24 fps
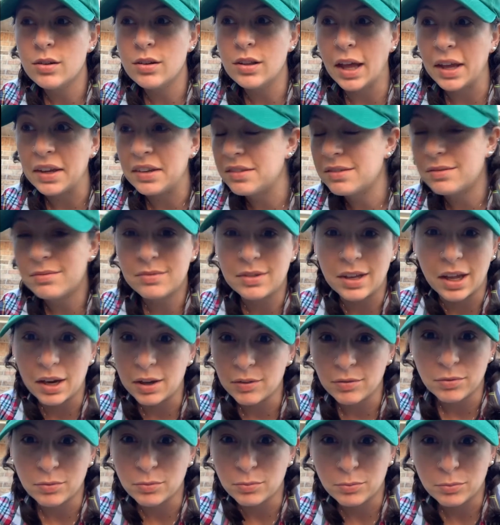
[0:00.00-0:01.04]
like dead
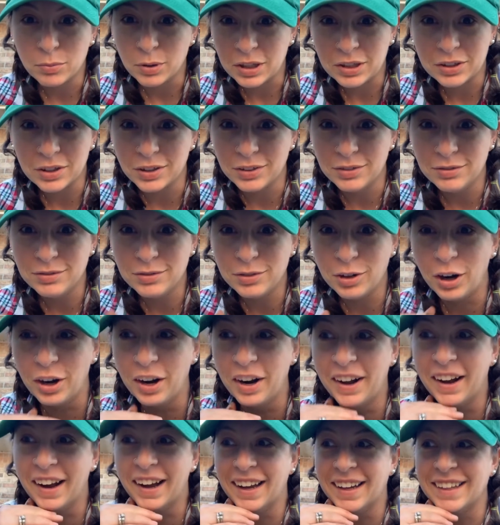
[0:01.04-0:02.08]
of winter
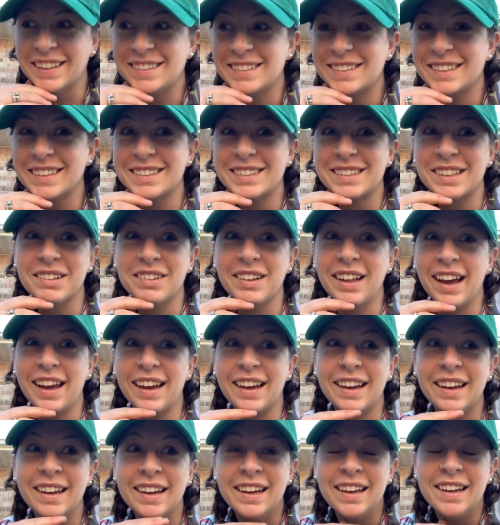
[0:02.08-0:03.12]
for us. So
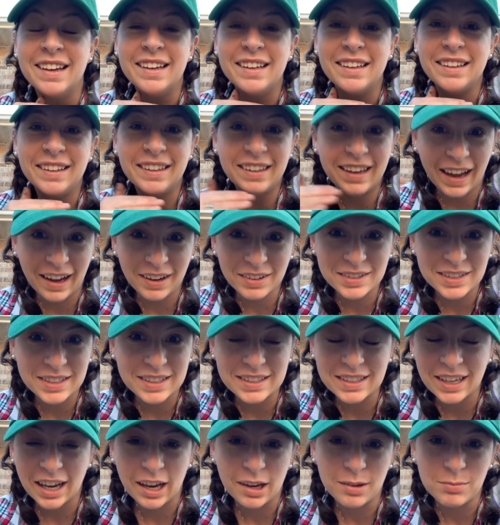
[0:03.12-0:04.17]
like, now's the
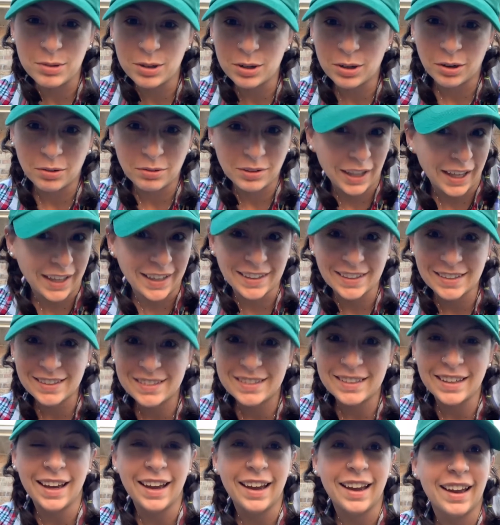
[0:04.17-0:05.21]
time you grow
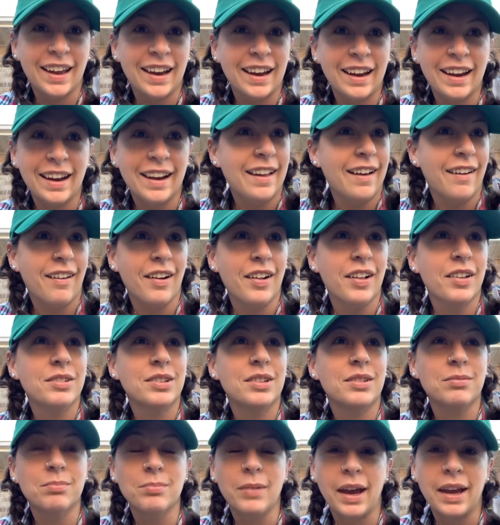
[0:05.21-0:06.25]
lettuce, and all
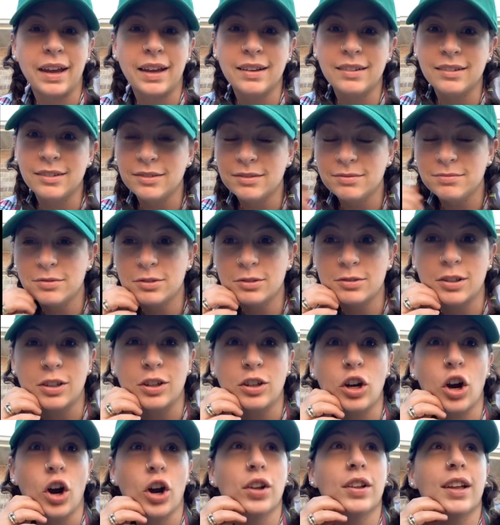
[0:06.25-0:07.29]
my
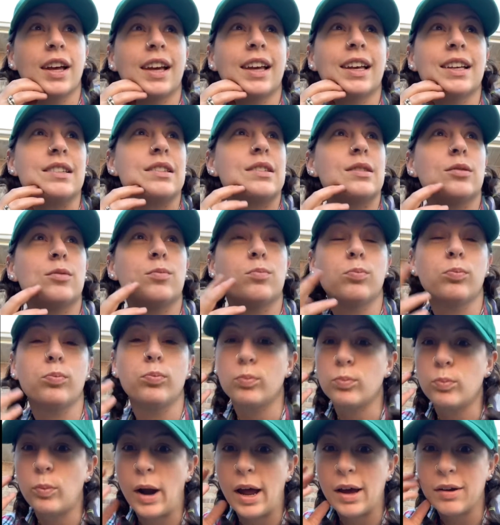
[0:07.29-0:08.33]
garlic is
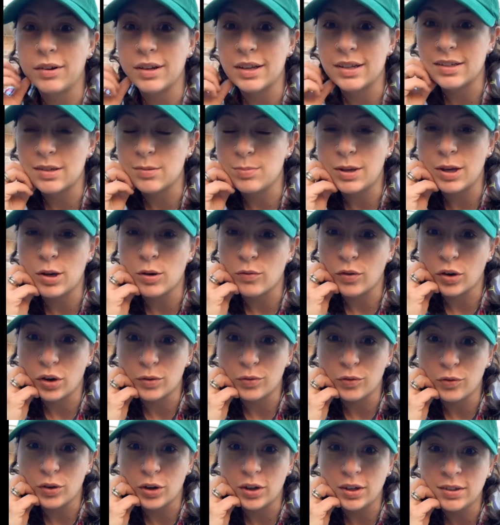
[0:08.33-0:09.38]
sprouted to be over a
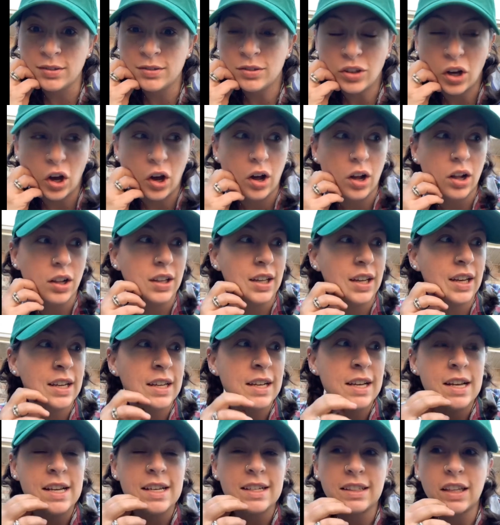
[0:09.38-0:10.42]
foot tall and
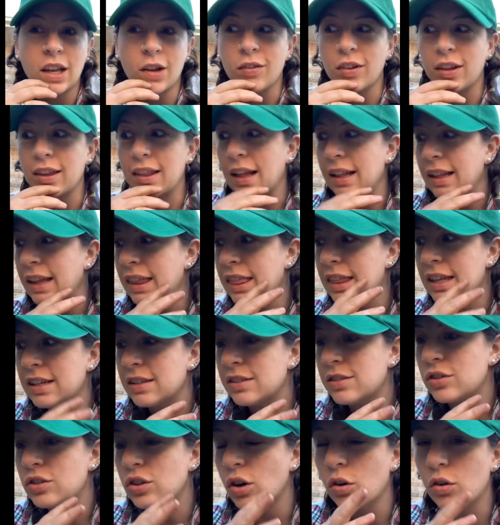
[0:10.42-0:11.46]
stuff like that. Like,
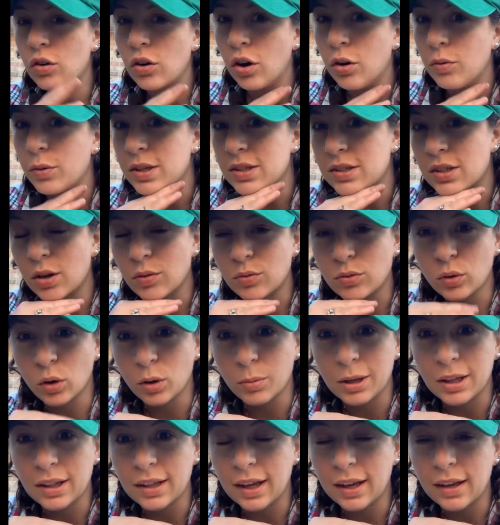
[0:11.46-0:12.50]
things don't always go
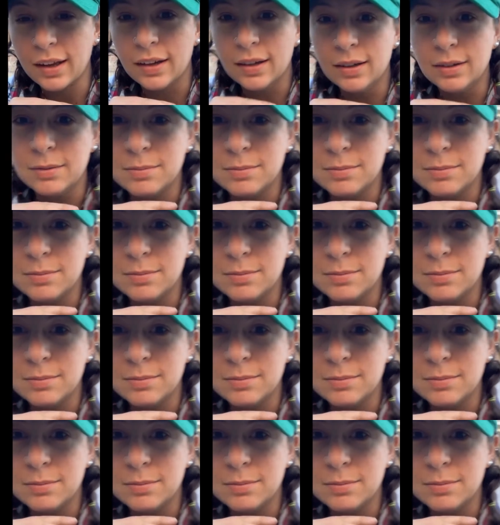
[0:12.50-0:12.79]
dormant. Like